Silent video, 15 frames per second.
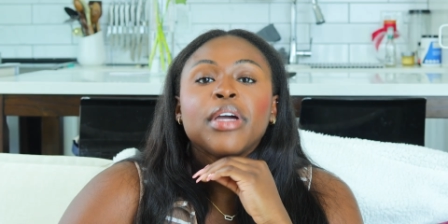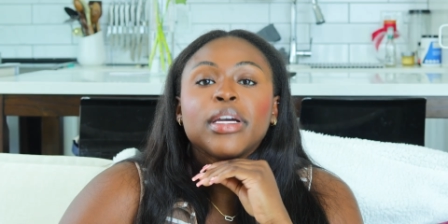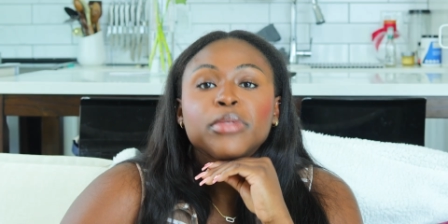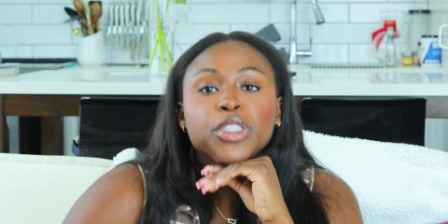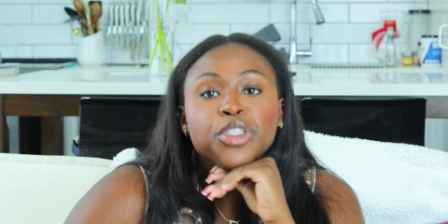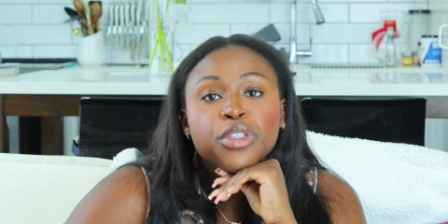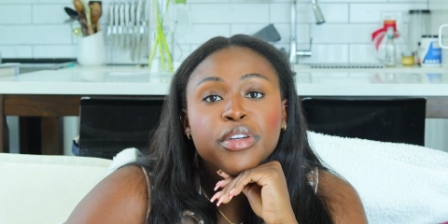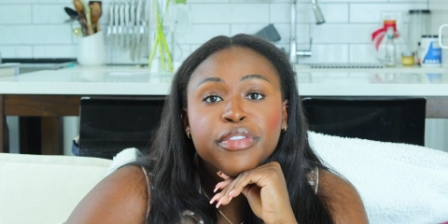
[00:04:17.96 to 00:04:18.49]
New
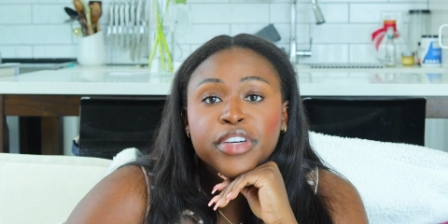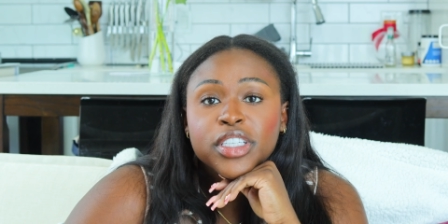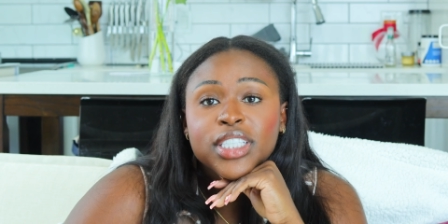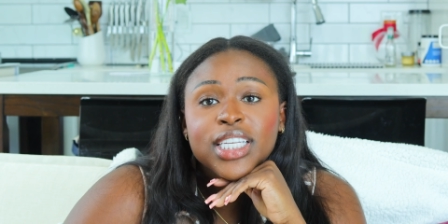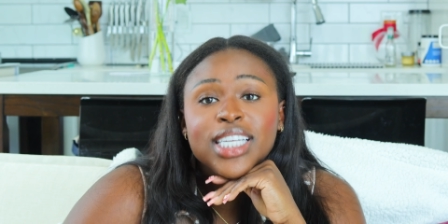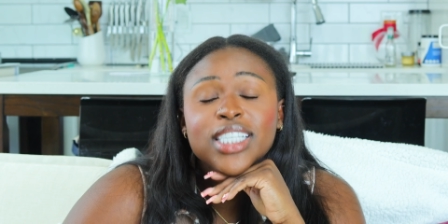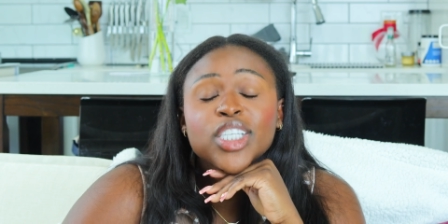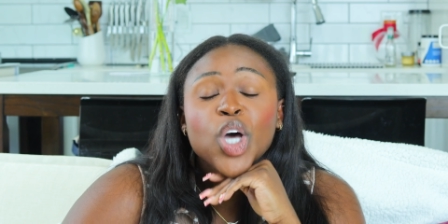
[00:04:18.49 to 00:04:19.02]
Hampshire
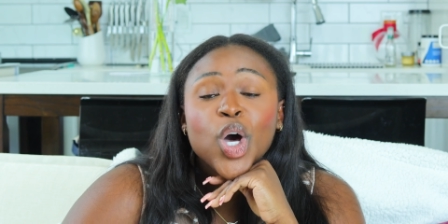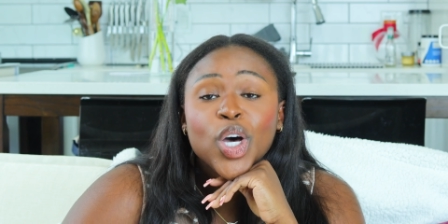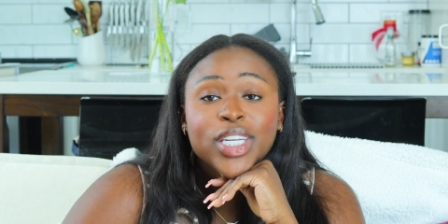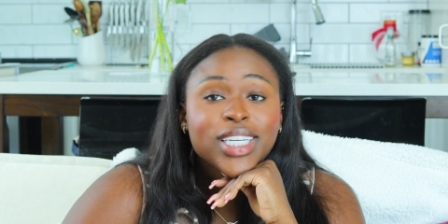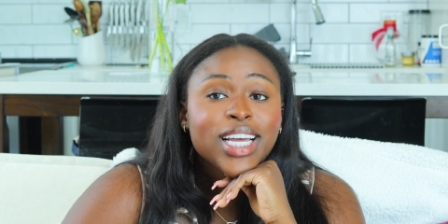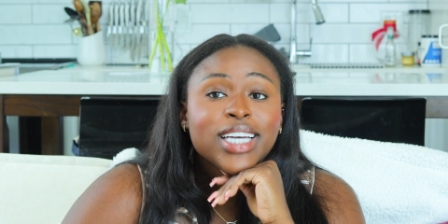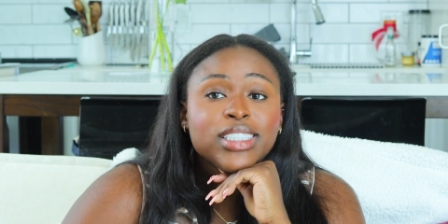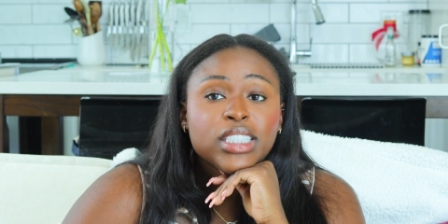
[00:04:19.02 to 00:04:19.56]
University's
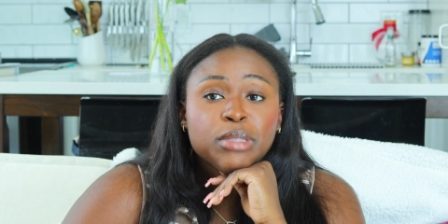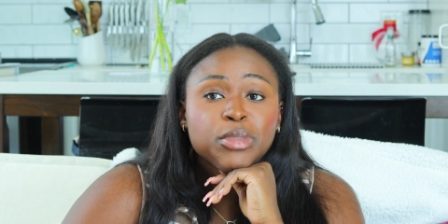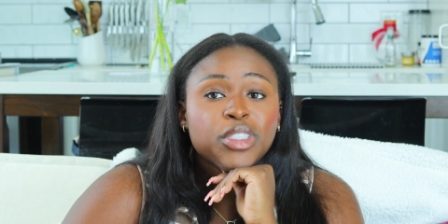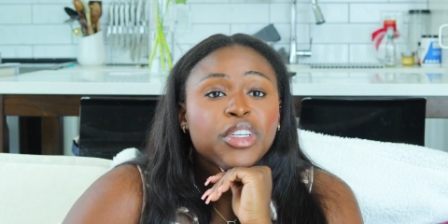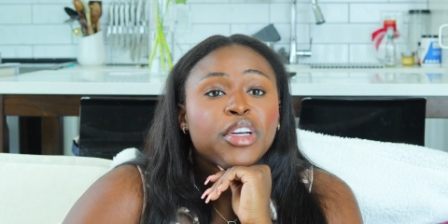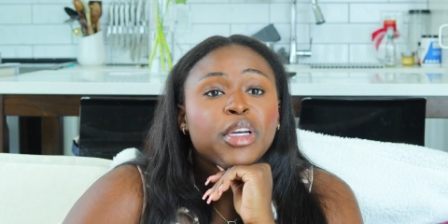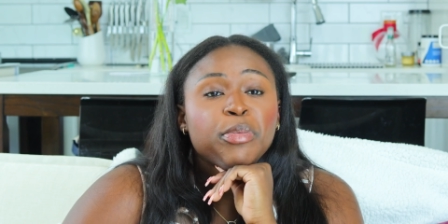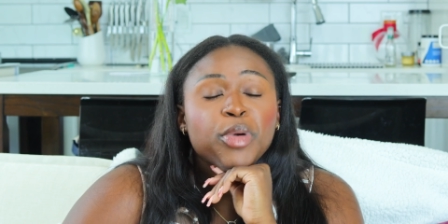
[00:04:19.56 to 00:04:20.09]
online
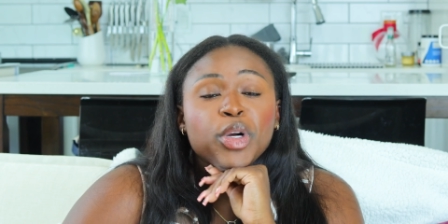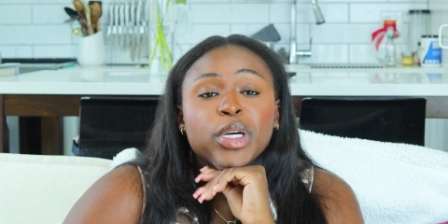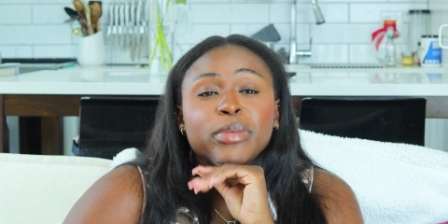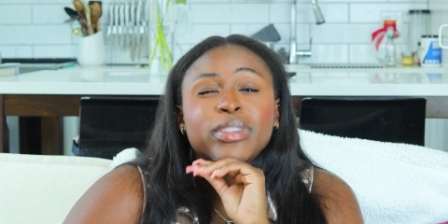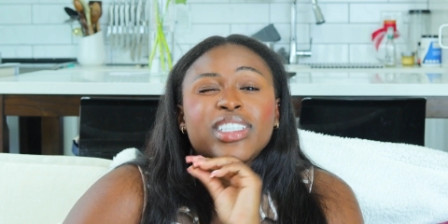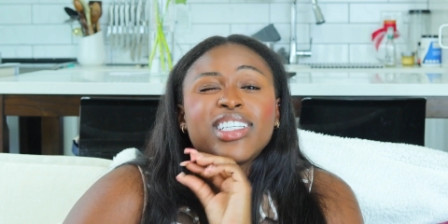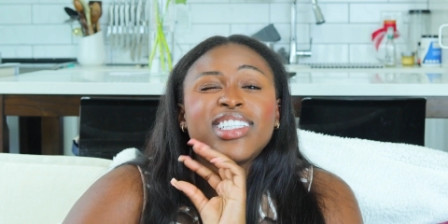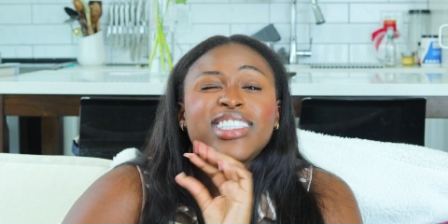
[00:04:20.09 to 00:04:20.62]
cybersecurity
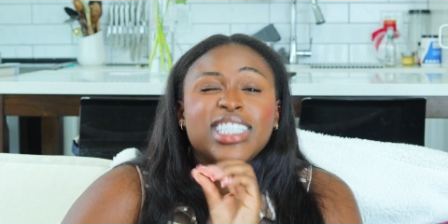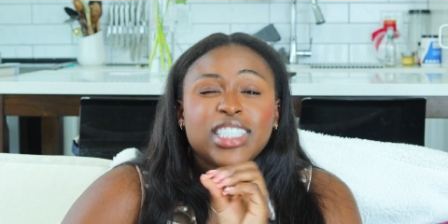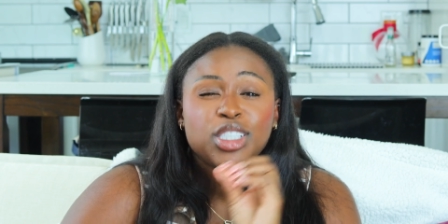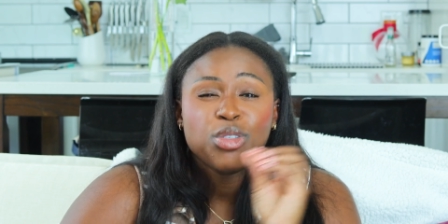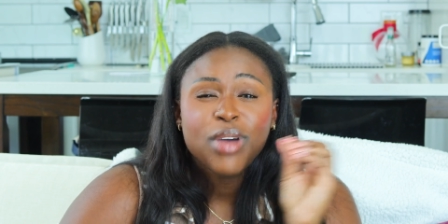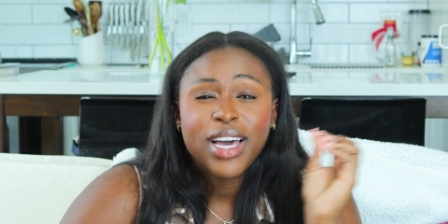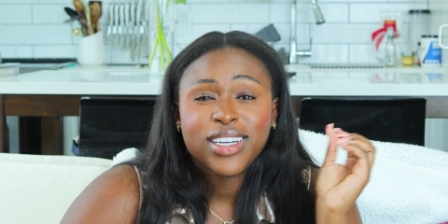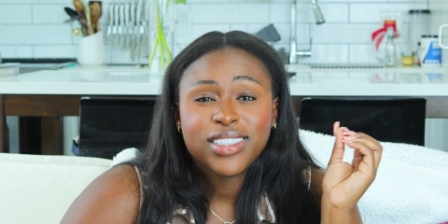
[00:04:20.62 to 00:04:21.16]
program is going to
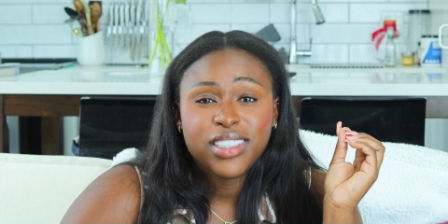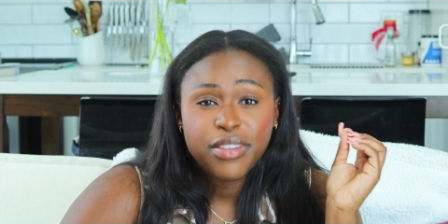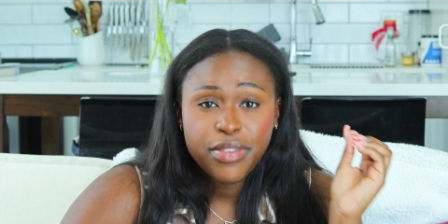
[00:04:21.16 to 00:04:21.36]
teach you how to